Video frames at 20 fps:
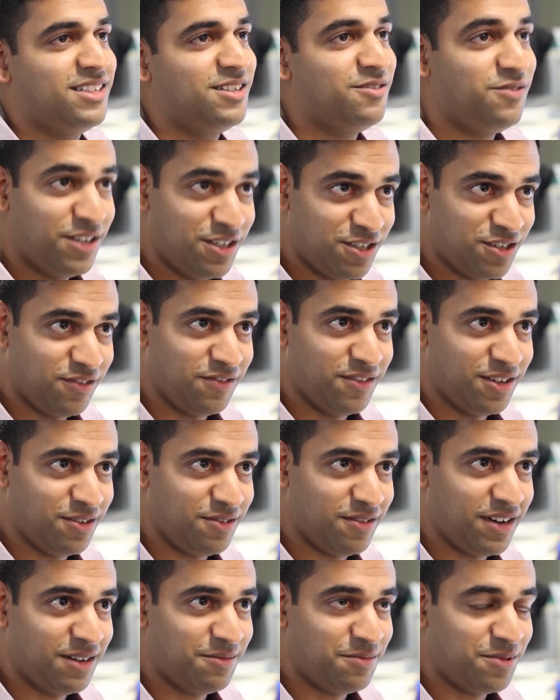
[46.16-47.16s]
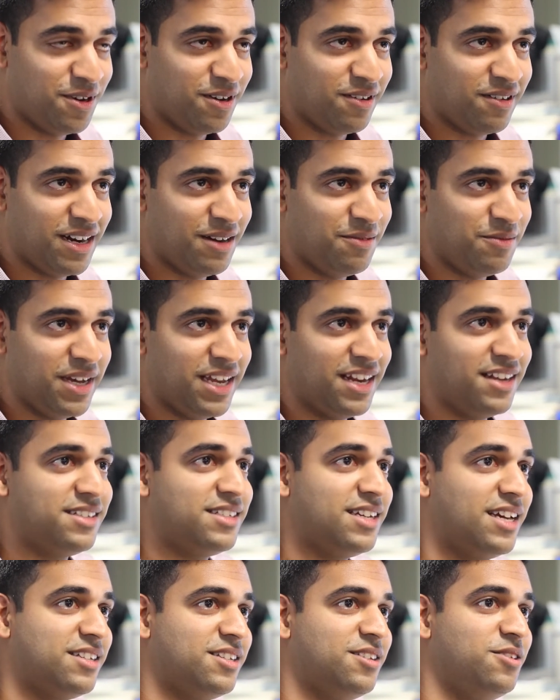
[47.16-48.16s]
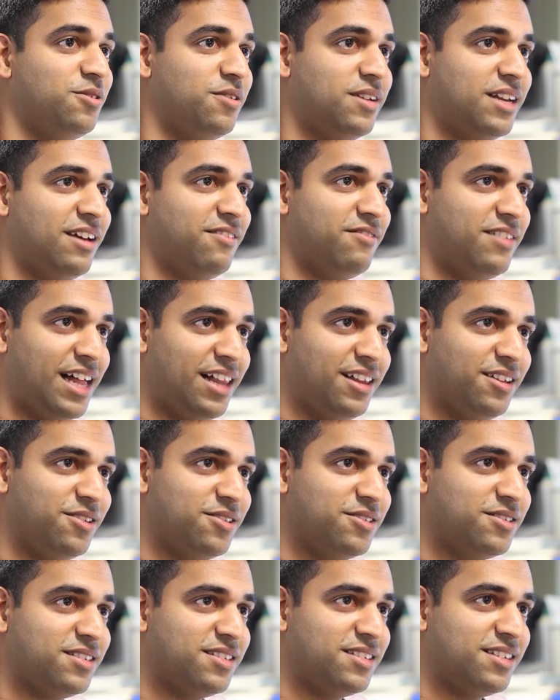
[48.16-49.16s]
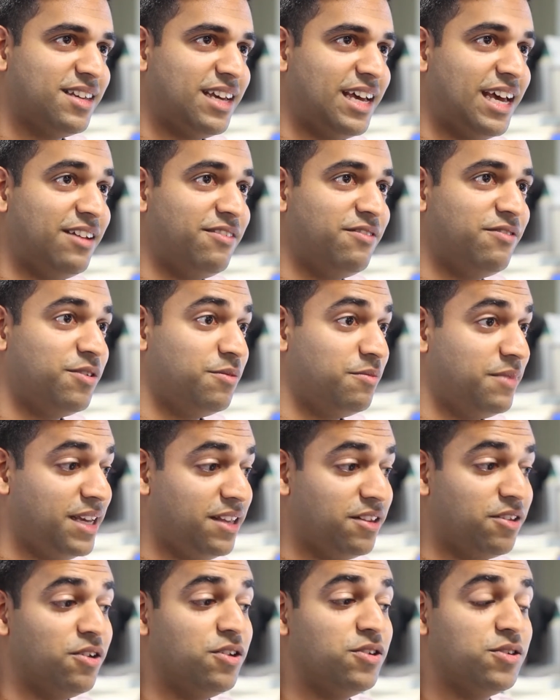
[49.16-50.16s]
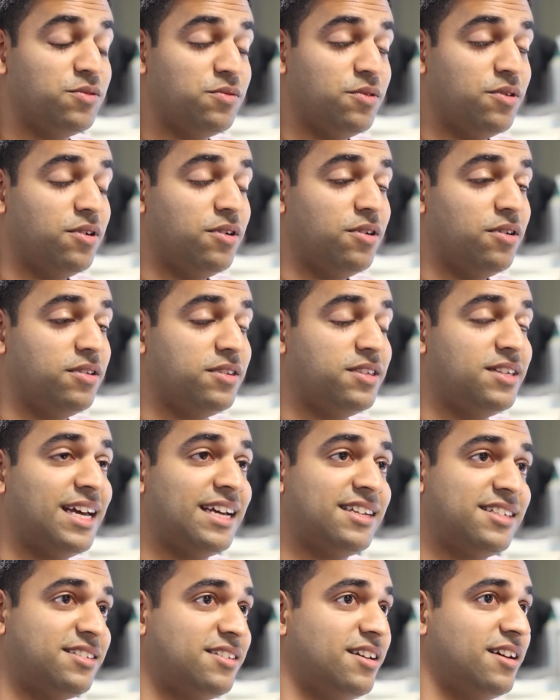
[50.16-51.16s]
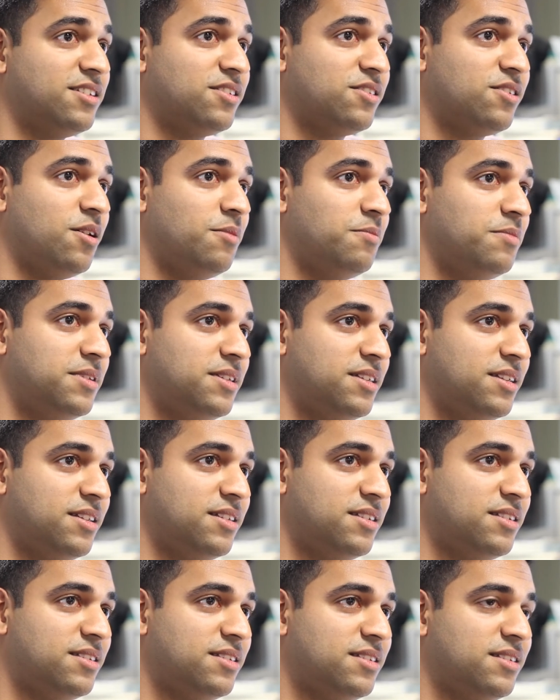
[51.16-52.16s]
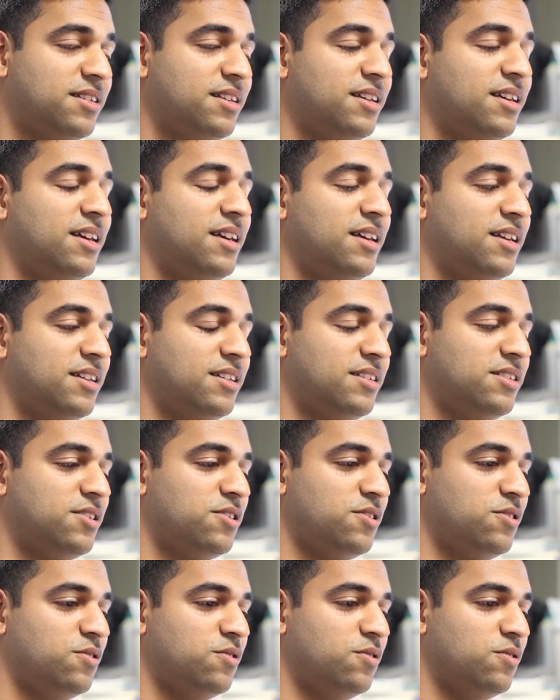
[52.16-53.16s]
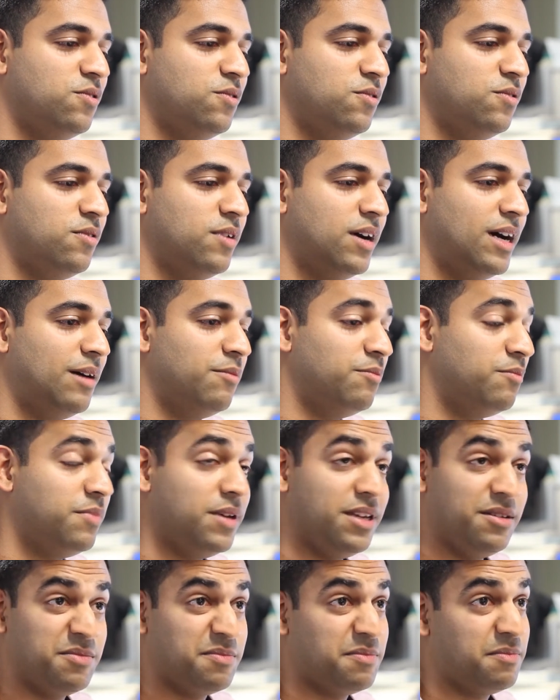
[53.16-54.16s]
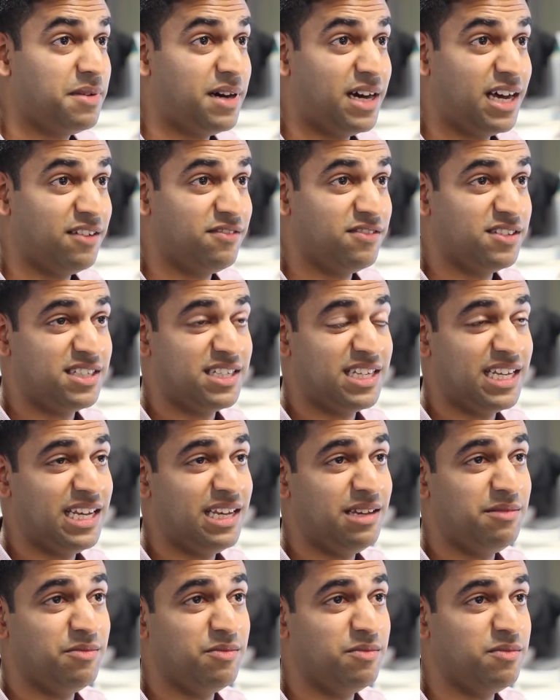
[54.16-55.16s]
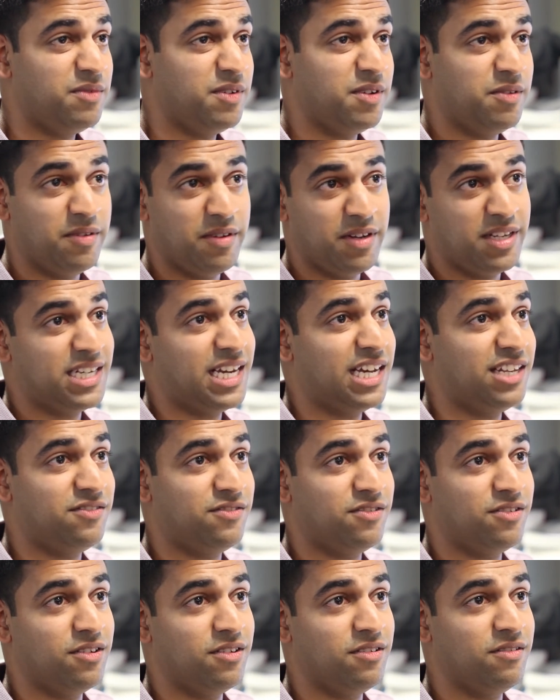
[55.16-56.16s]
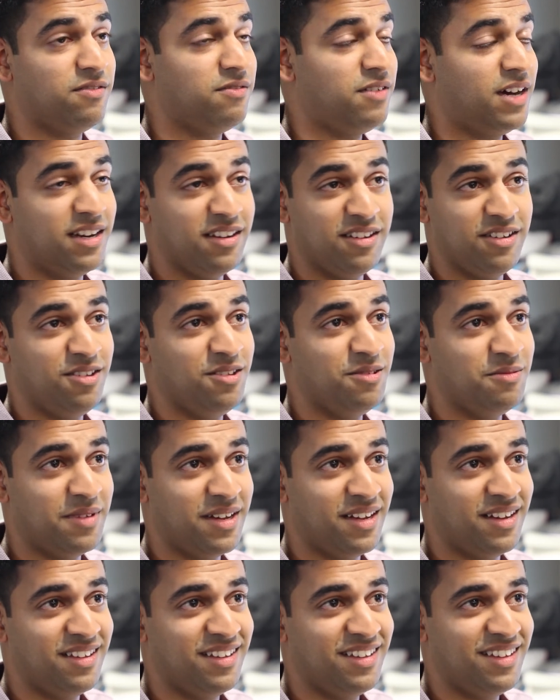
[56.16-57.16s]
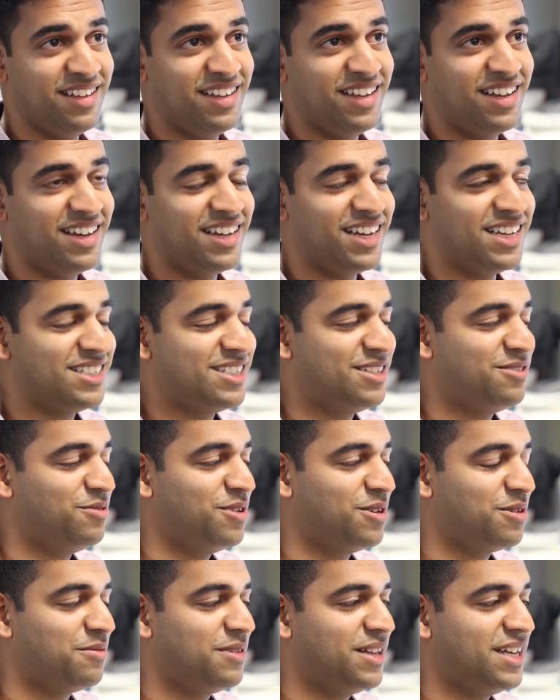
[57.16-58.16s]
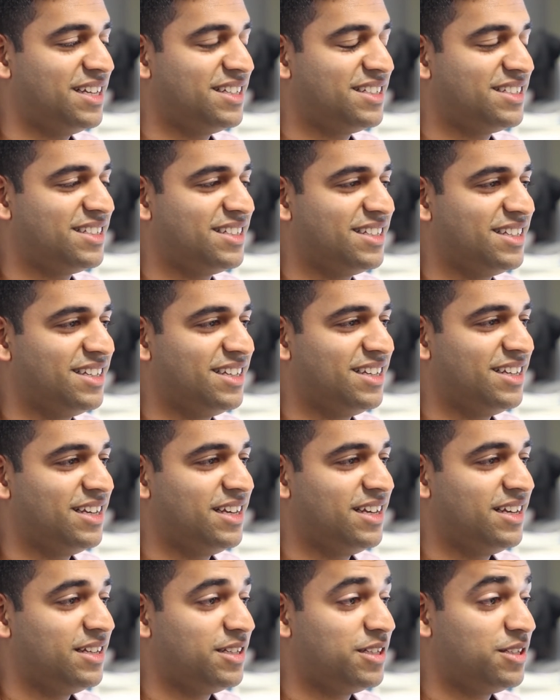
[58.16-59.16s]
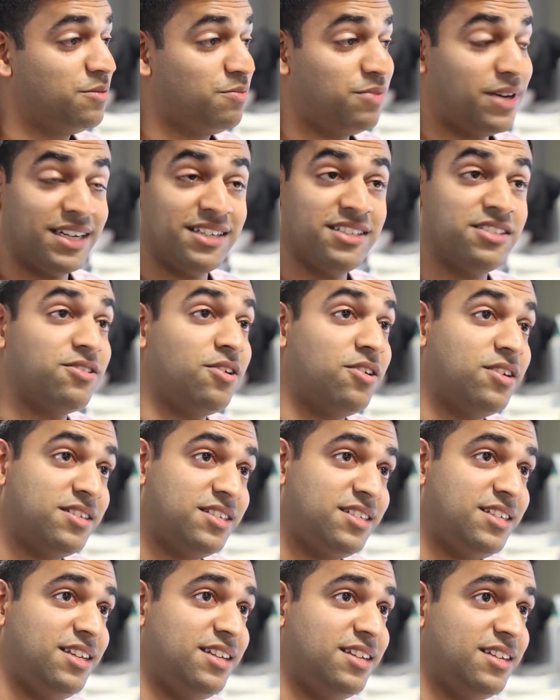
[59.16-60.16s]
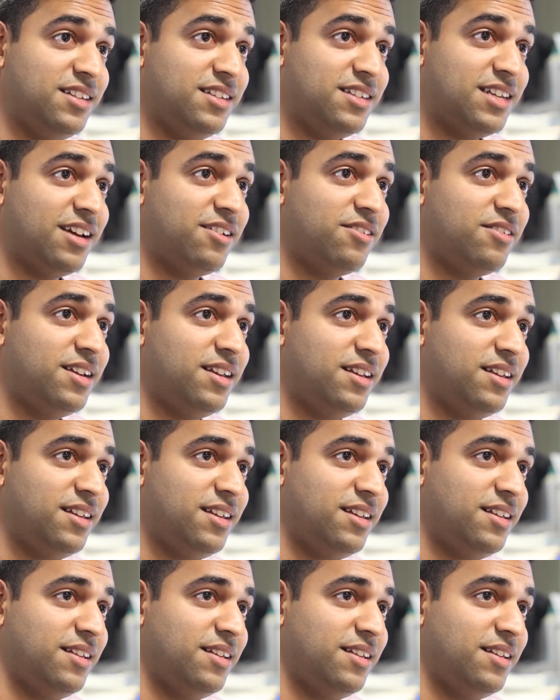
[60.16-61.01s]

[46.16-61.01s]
To finish off the grad program, we had a chance to look at our values, and for me those were to exercise competence, to be part of a team, a chance for fun and humour, I guess, in a workplace, to practice honesty and integrity,